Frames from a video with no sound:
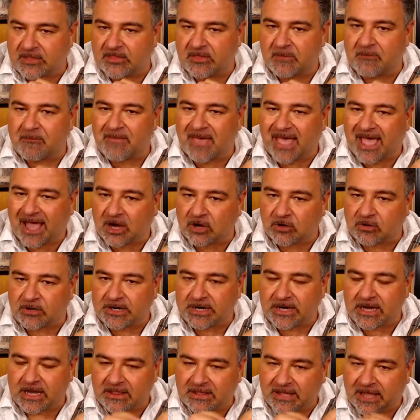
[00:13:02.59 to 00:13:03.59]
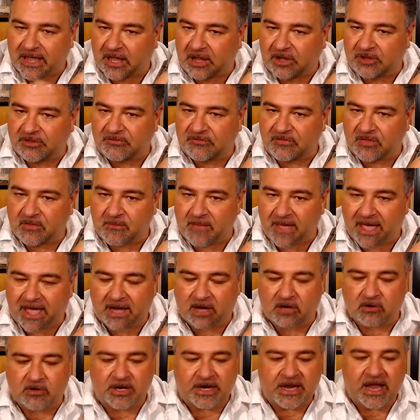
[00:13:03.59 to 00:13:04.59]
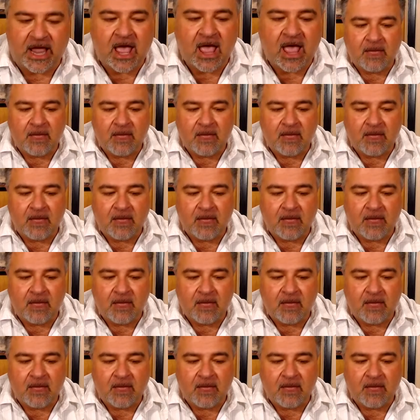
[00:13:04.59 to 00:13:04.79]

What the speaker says: battery and the health of the battery,